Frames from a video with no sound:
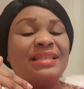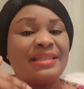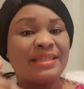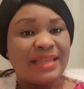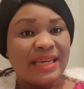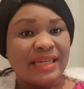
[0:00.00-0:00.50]

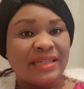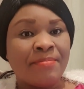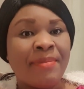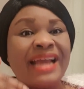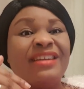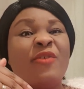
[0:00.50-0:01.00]
seen
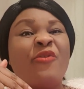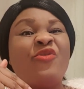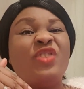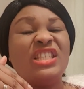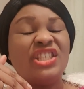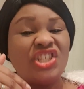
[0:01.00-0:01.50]
by the
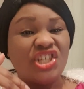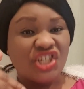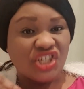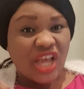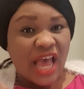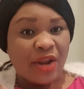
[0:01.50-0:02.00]

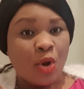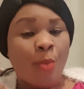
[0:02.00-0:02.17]
physician